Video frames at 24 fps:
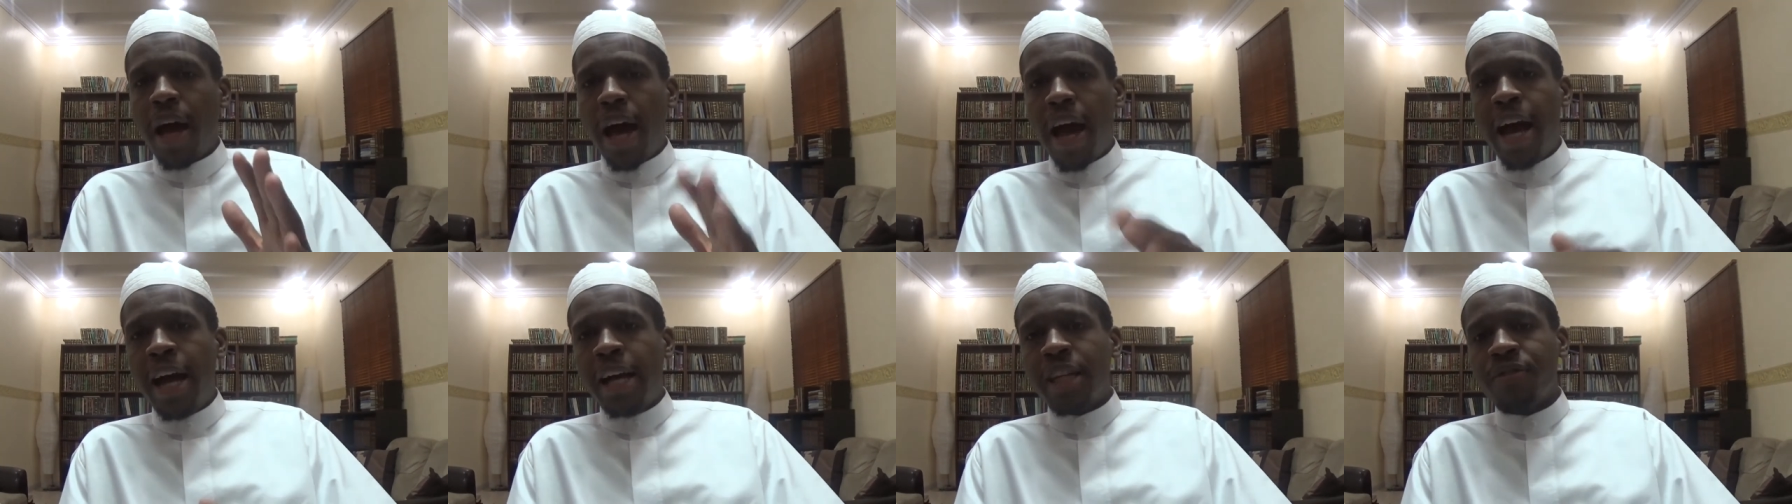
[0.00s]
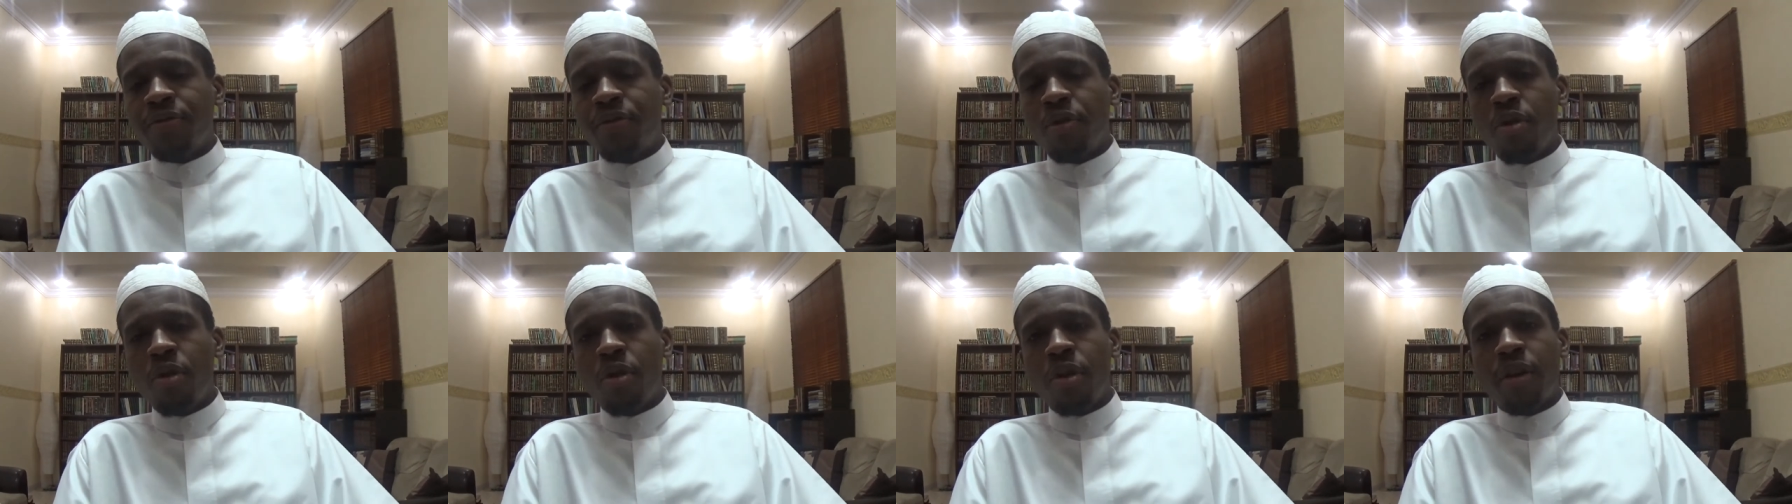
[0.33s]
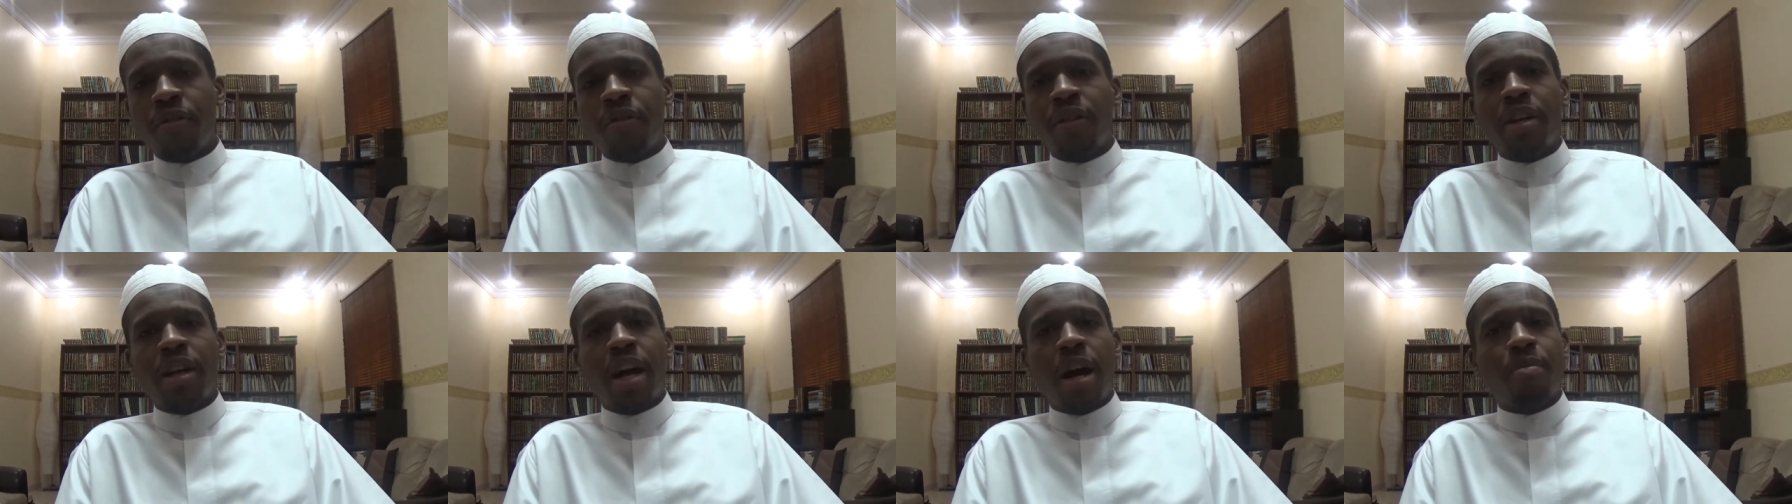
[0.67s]
As for
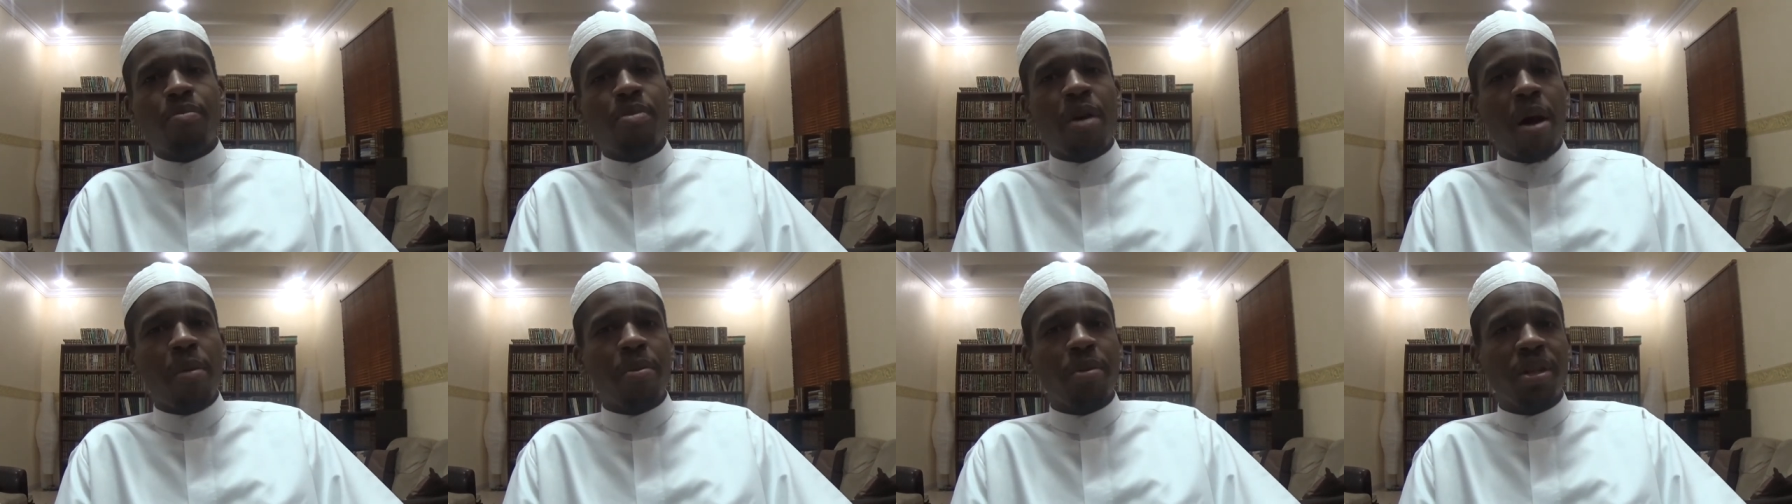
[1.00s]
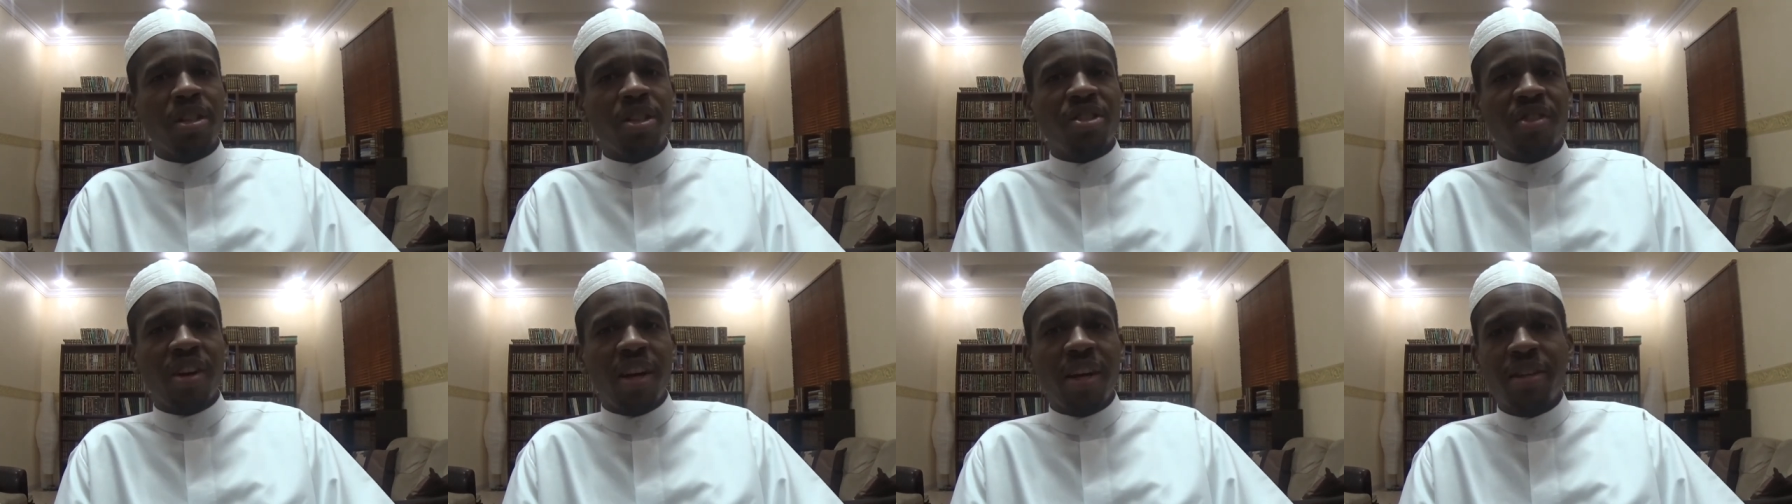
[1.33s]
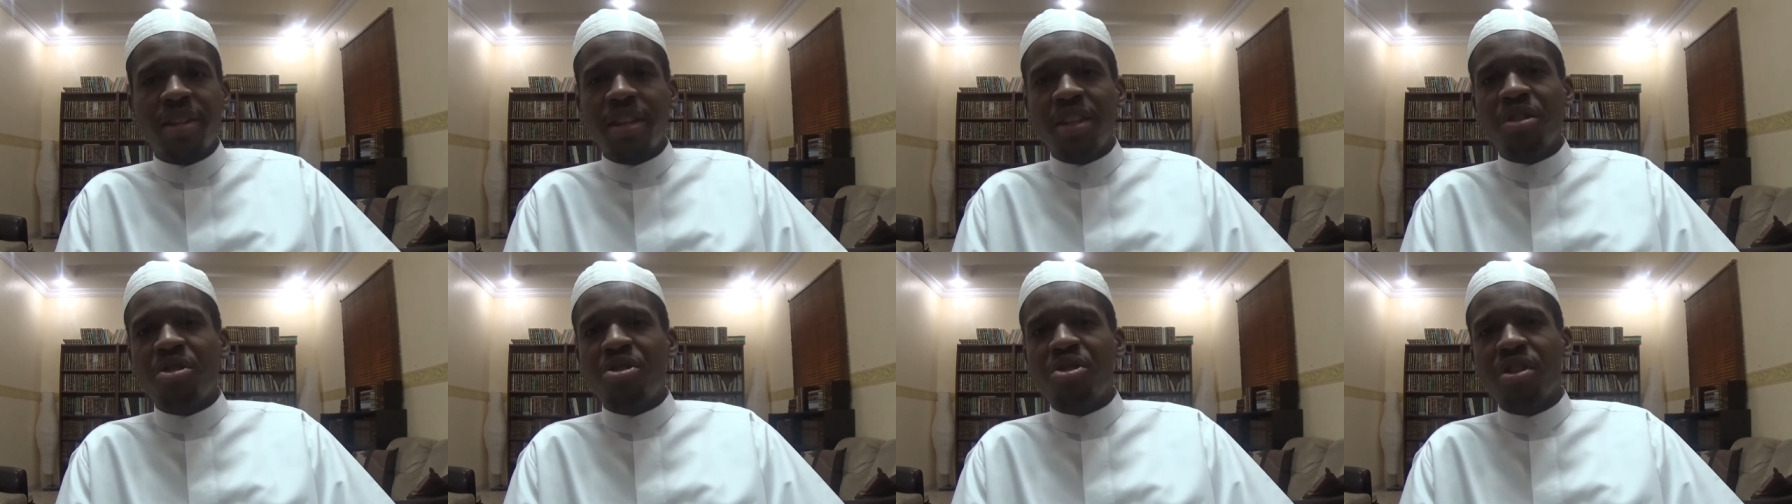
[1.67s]
if you're not properly trained,
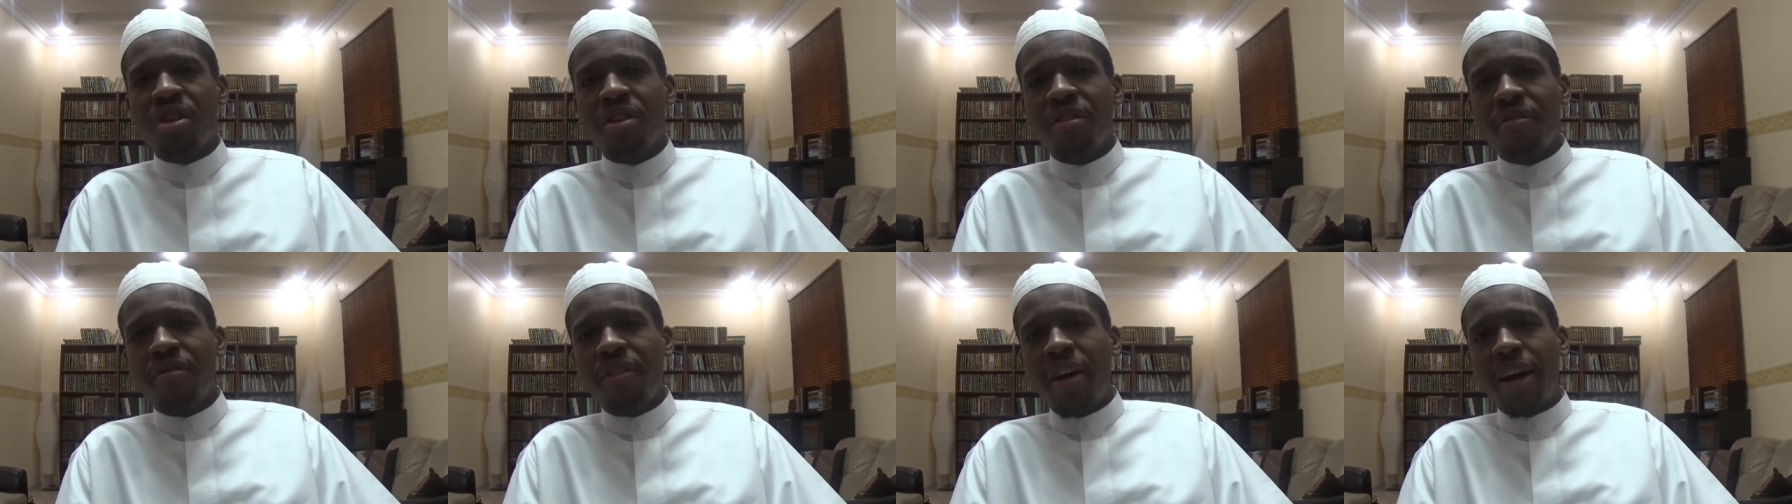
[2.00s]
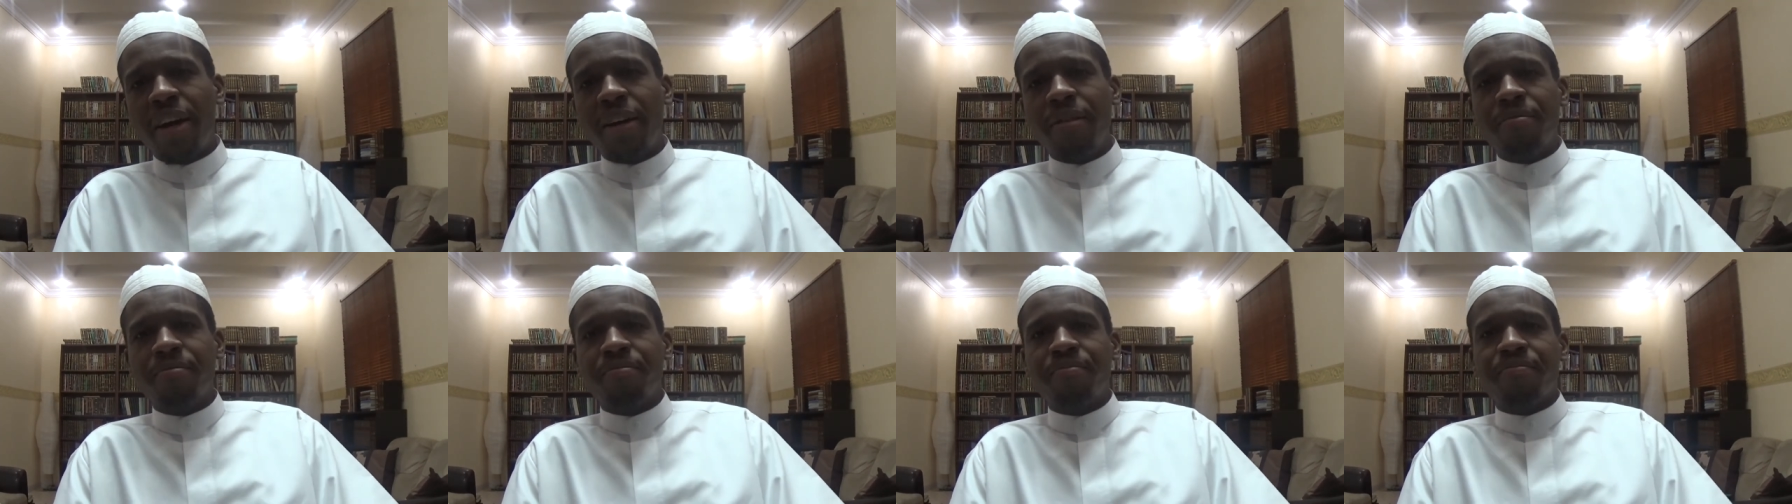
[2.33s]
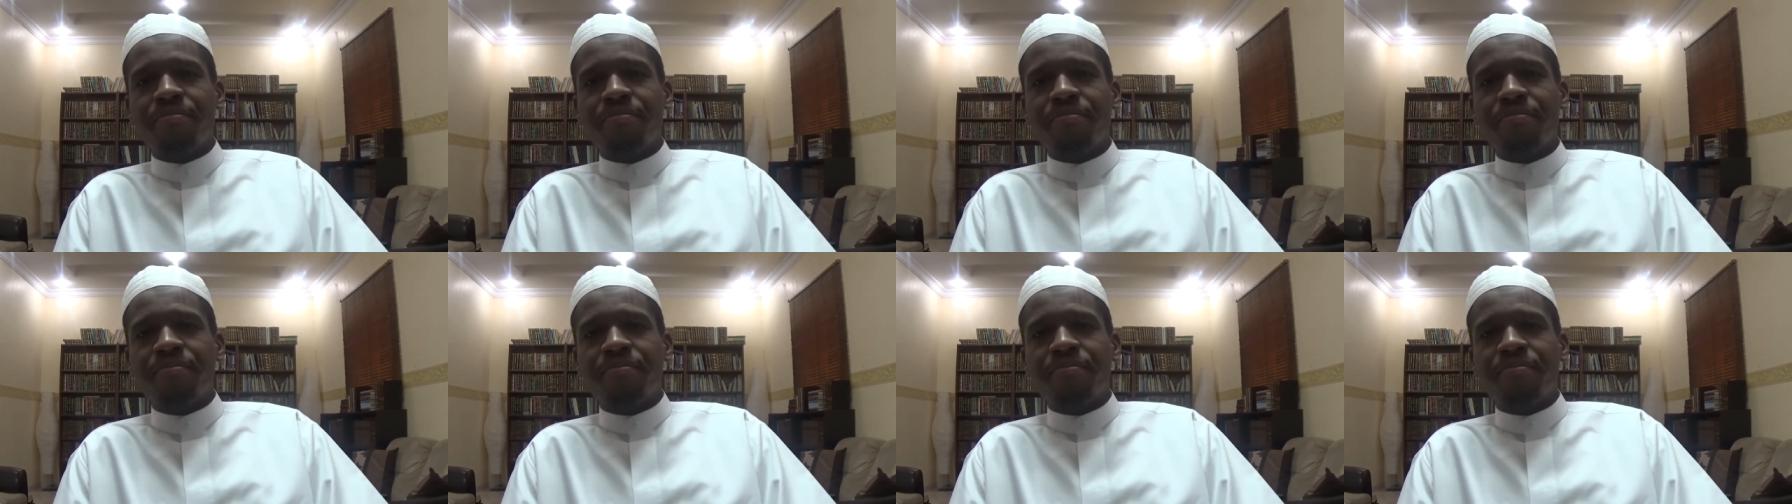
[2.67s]
then you shouldn't fight.